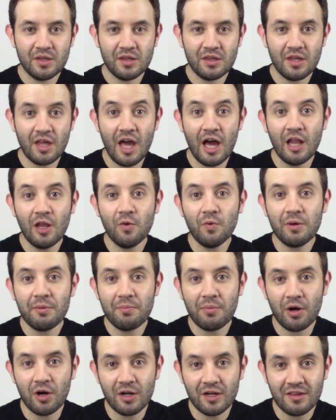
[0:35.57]
The Halloween
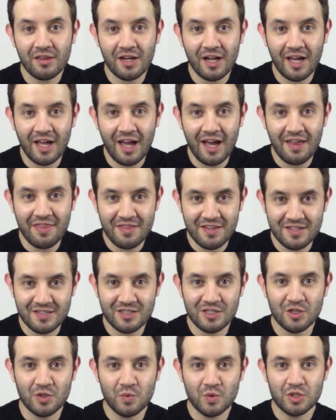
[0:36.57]
party that I had
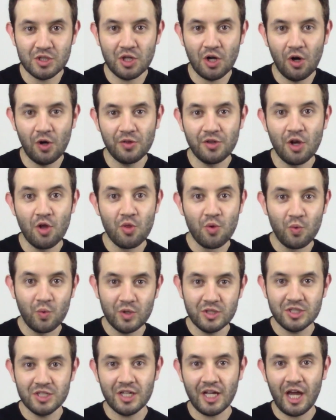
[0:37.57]
this year was called The
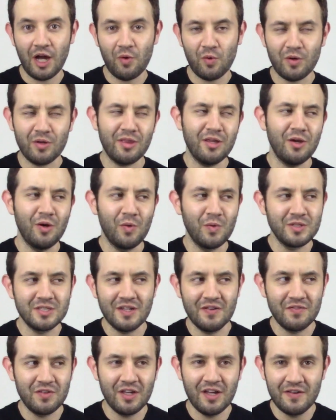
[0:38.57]
Witching Hour. They always
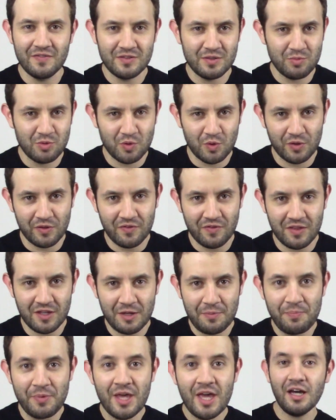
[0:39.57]
have to have some sort of
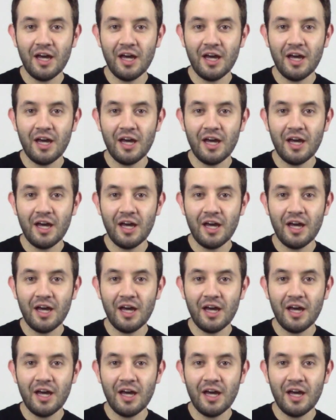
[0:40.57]
theme.